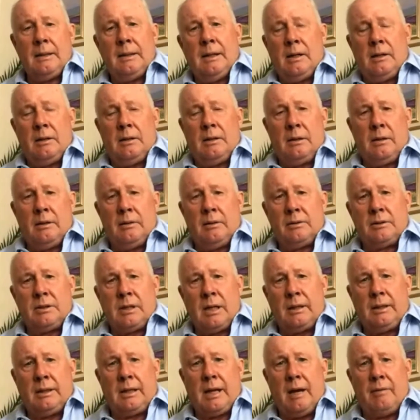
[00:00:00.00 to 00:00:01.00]
Yeah,
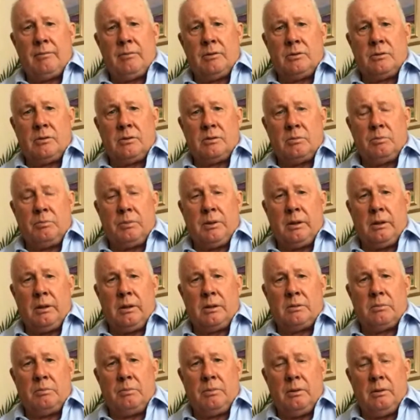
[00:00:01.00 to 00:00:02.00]
St. Kevin's was a big,
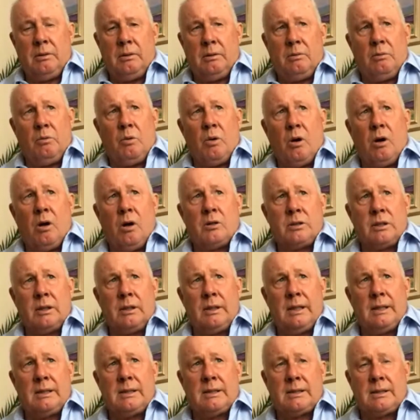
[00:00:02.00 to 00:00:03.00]
was
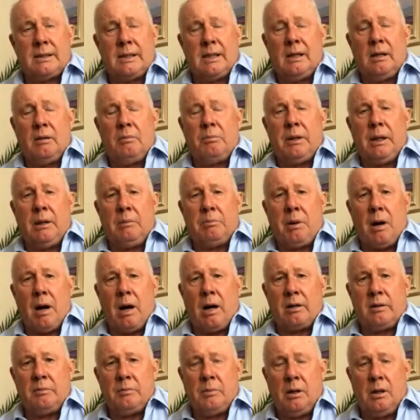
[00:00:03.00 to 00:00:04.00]
and is still a big
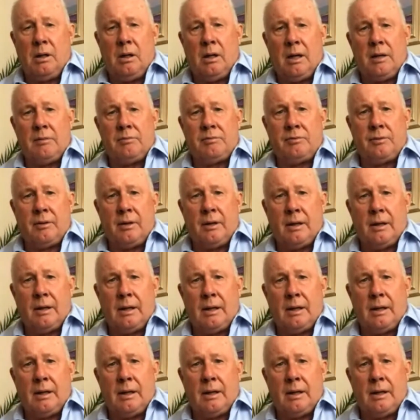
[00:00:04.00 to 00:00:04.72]
part of my life.